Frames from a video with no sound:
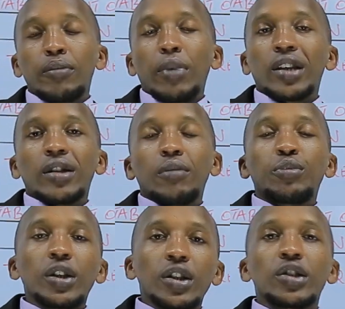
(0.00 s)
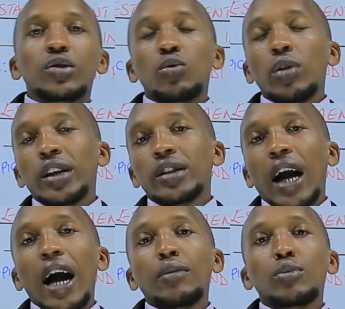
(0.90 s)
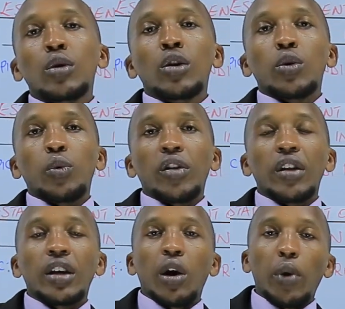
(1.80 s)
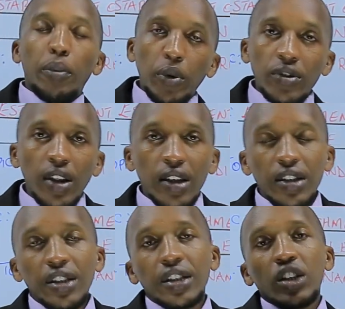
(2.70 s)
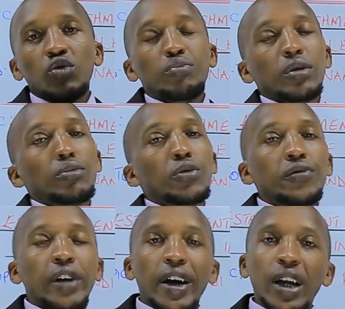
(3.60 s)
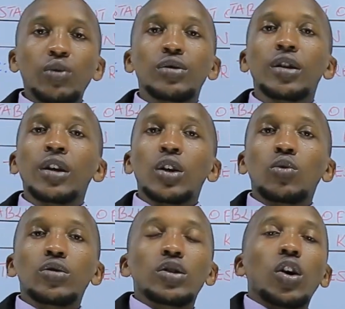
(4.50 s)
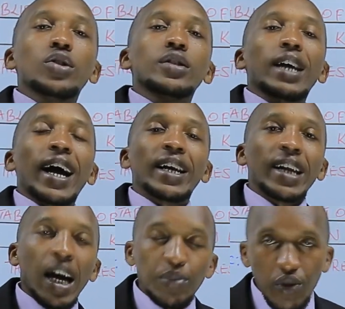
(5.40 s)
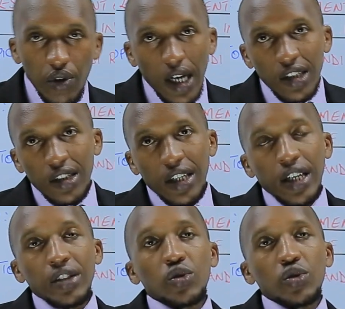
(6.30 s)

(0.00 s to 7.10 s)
But the British who had come with their weapons that needed to be moved around could not adapt to that terrain.